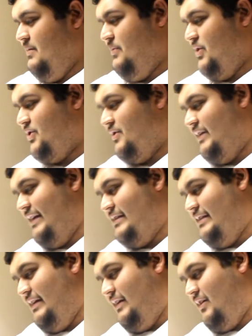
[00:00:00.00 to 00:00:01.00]
Put your
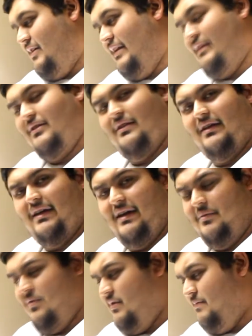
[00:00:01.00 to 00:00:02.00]
SD card into the
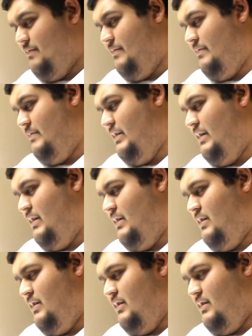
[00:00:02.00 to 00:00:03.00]
camera.
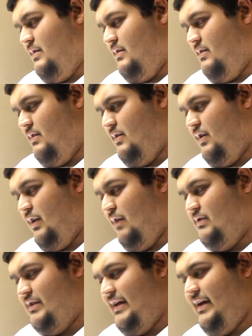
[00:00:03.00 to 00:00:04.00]

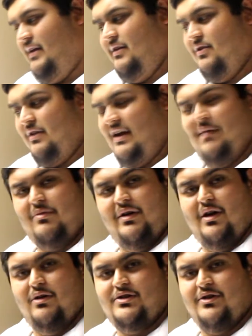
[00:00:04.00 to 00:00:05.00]
Close that. Your camera
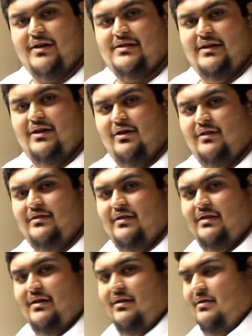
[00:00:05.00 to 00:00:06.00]
knows your SD card's
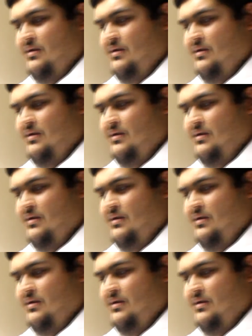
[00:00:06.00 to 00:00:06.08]
in there.